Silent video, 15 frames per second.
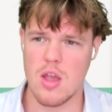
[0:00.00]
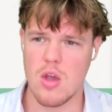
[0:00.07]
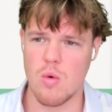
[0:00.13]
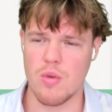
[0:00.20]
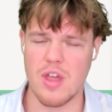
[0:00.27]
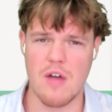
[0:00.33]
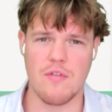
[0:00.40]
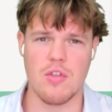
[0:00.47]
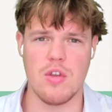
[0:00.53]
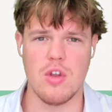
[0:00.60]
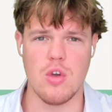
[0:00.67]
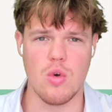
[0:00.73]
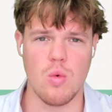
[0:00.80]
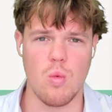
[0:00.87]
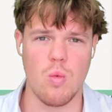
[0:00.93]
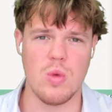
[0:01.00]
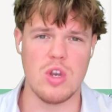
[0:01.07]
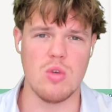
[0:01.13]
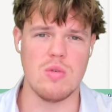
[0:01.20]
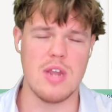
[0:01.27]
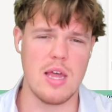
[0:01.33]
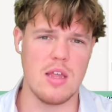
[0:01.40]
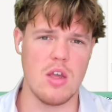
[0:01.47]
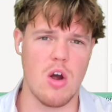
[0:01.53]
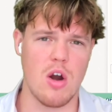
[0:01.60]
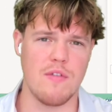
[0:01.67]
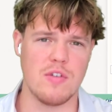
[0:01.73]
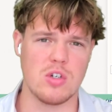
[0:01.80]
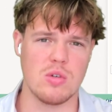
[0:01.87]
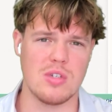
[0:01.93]
Without further ado, we do daily
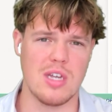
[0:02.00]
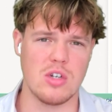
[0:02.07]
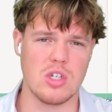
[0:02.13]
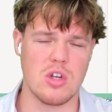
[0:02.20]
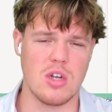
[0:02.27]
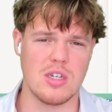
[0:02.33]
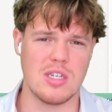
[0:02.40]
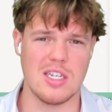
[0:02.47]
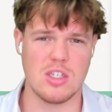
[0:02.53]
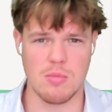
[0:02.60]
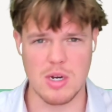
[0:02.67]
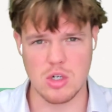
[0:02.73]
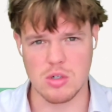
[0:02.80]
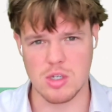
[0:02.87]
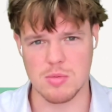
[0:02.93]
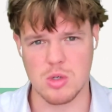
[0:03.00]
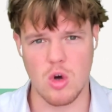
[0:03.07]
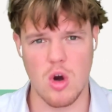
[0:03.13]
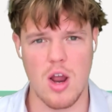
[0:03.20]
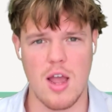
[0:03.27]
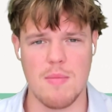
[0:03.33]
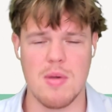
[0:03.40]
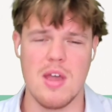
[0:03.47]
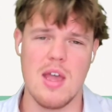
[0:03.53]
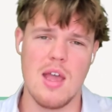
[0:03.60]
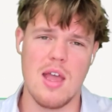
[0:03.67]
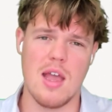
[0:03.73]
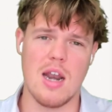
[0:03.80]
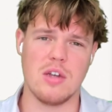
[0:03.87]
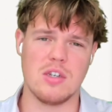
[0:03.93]
artificial intelligence content. So make sure to subscribe
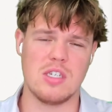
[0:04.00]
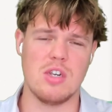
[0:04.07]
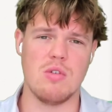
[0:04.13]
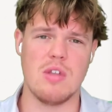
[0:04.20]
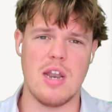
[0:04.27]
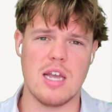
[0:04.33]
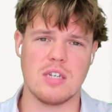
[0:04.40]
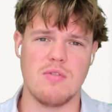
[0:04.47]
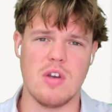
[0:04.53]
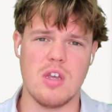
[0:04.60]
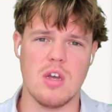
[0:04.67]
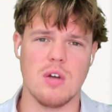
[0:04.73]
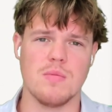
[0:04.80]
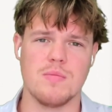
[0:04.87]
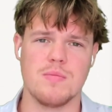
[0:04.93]
and I'll see you in the next video.